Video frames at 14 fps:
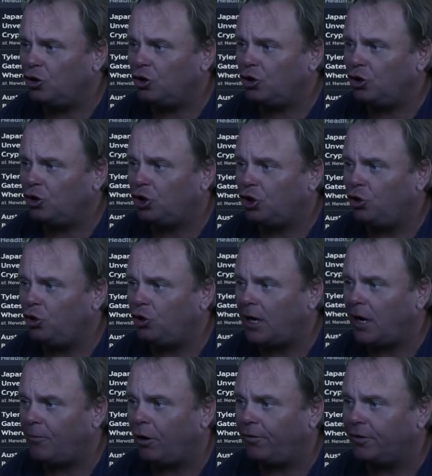2 take
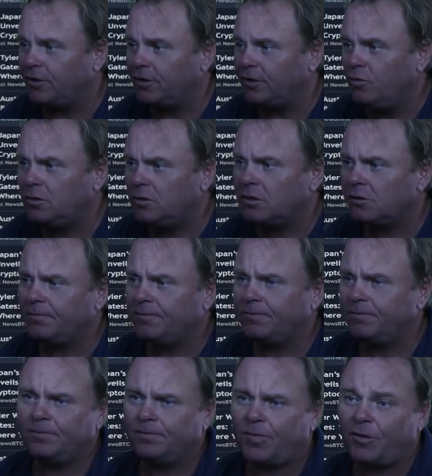profit zones,
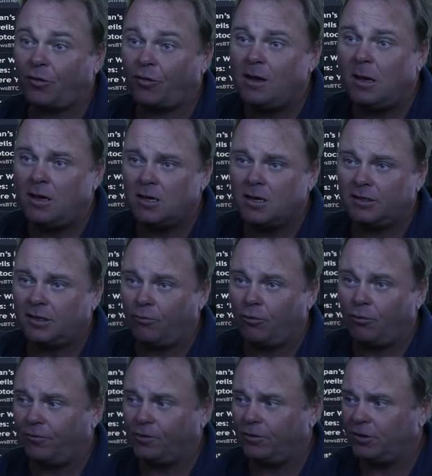3 take
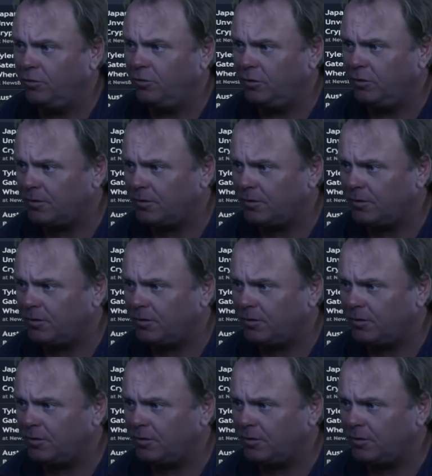profit zones.